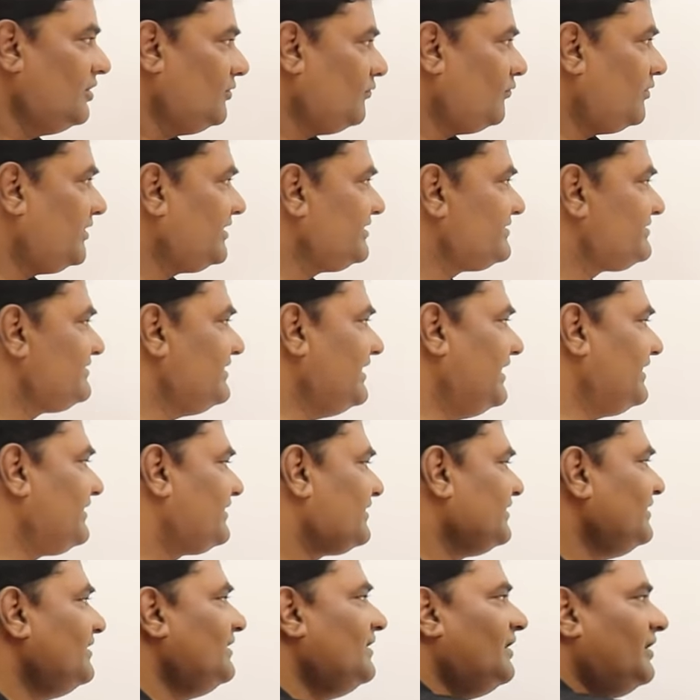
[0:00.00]
What is
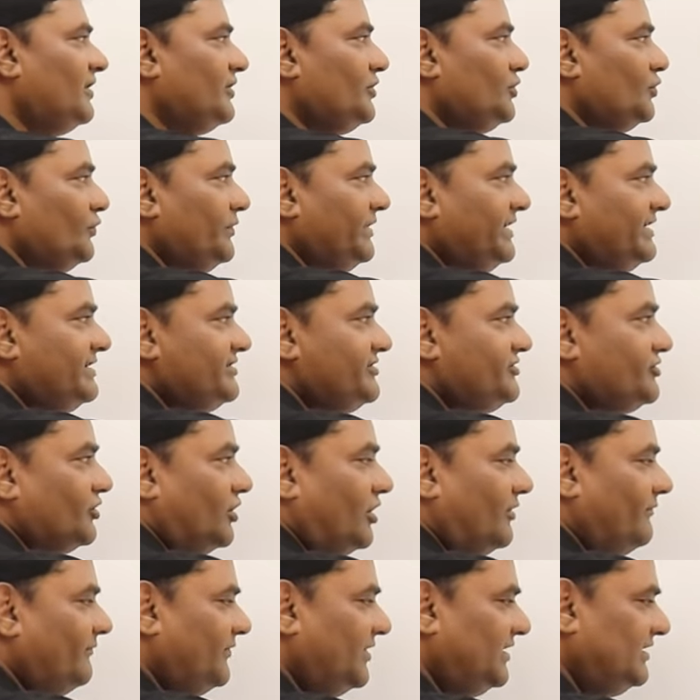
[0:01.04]
that? Doing
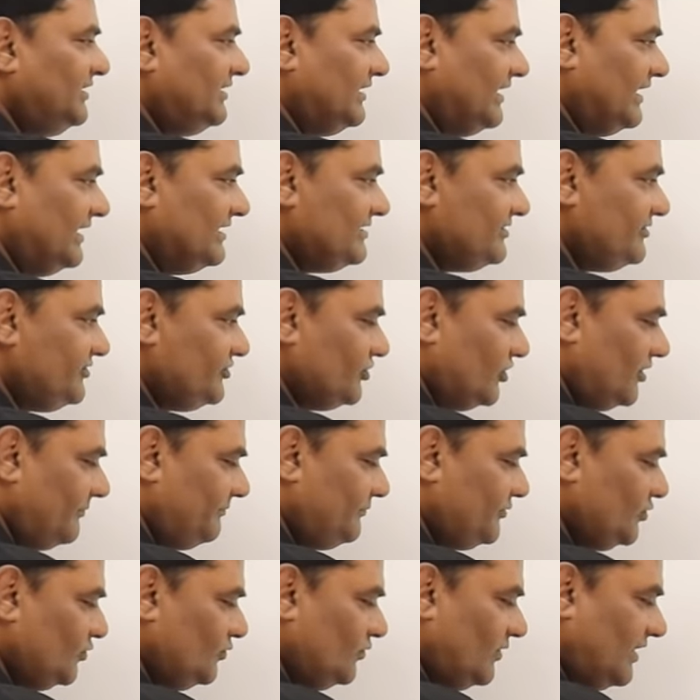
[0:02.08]
job 1 and
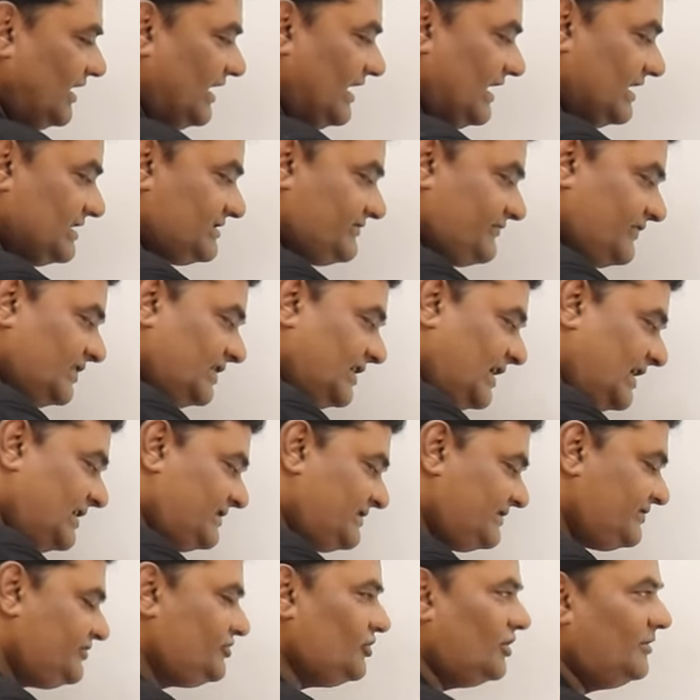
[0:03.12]
job 2 as well
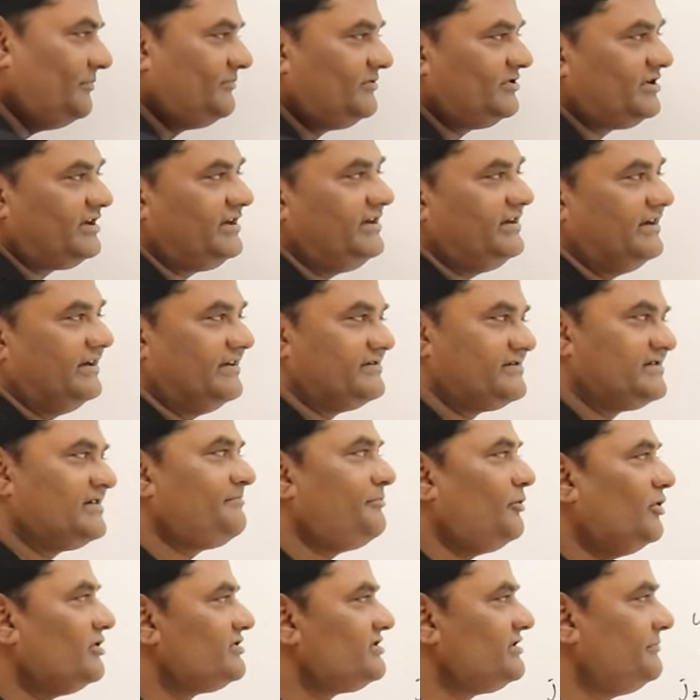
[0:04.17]
as job 3, is it
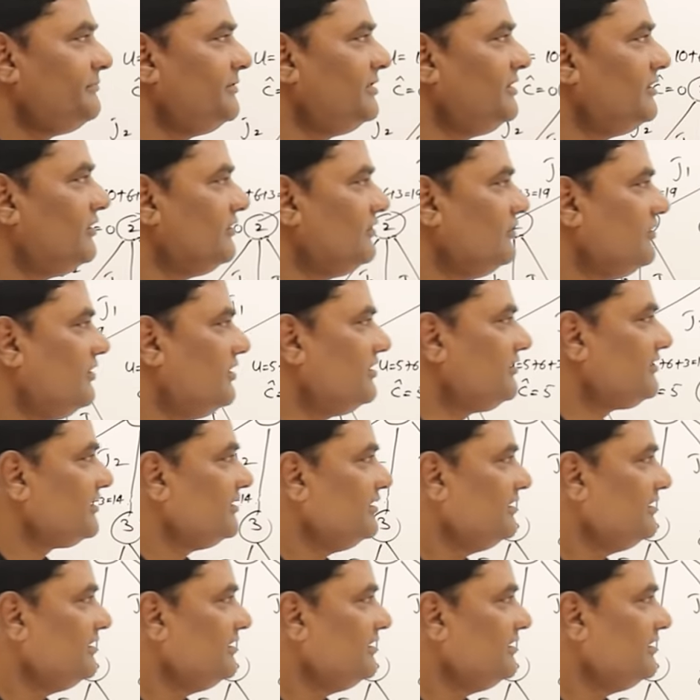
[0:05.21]
possible or not?